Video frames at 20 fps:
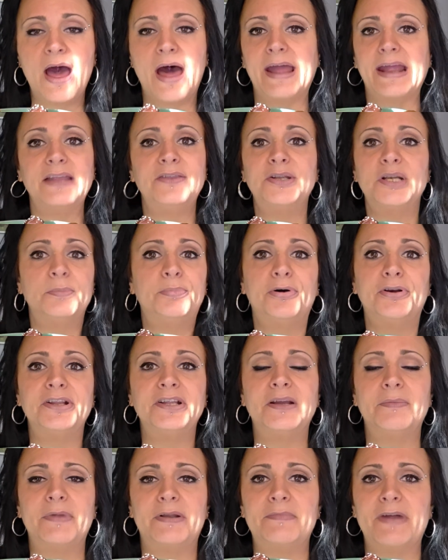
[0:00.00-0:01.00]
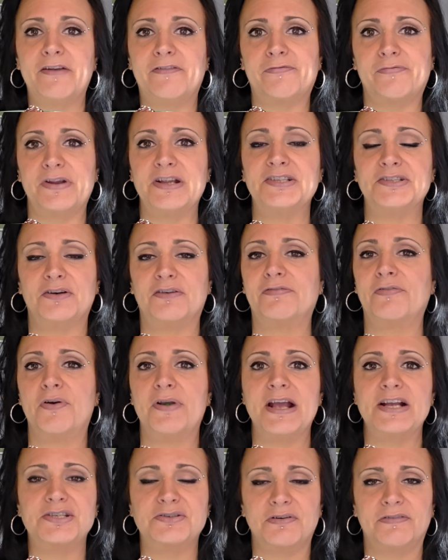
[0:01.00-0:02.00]
I ended up putting them in my freezer for
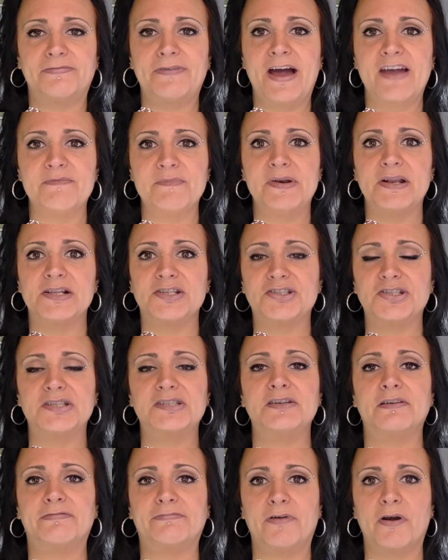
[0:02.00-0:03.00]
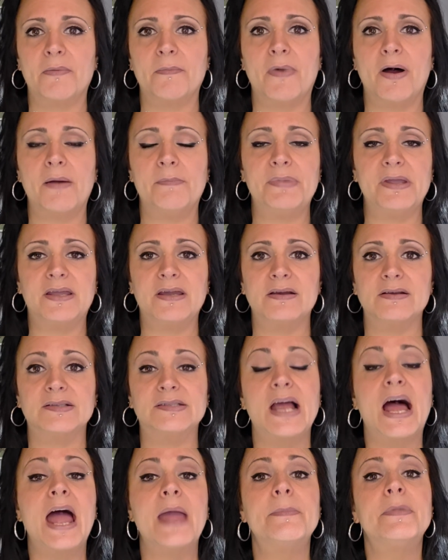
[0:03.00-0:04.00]
an extra 5 minutes just to firm up
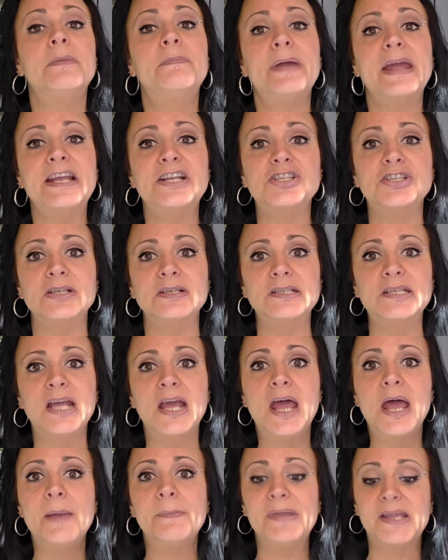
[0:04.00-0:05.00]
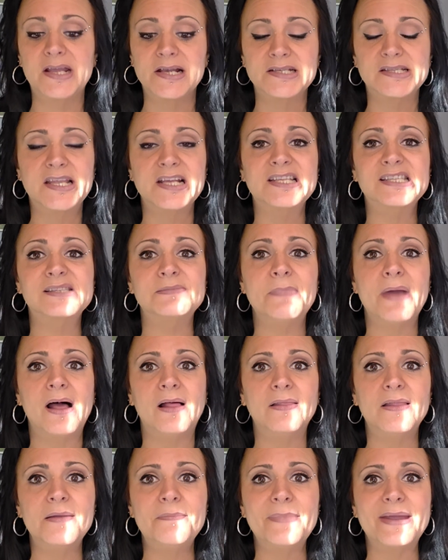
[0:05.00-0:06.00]
because I'm impatient, because they
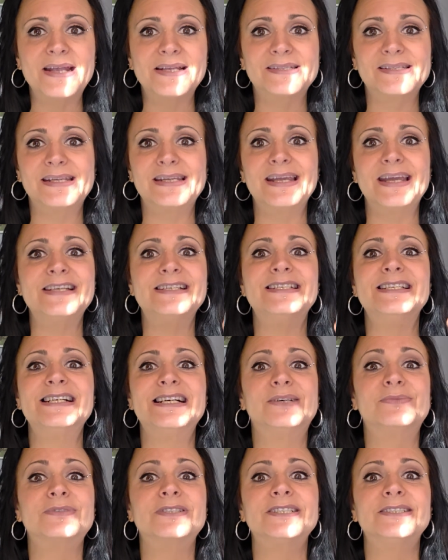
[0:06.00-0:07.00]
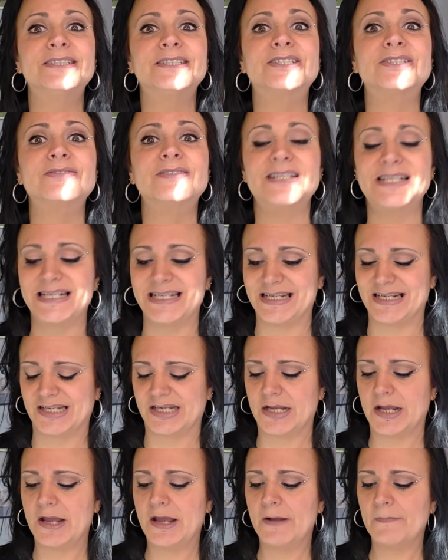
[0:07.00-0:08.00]
smell amazing, and now we're going to try it.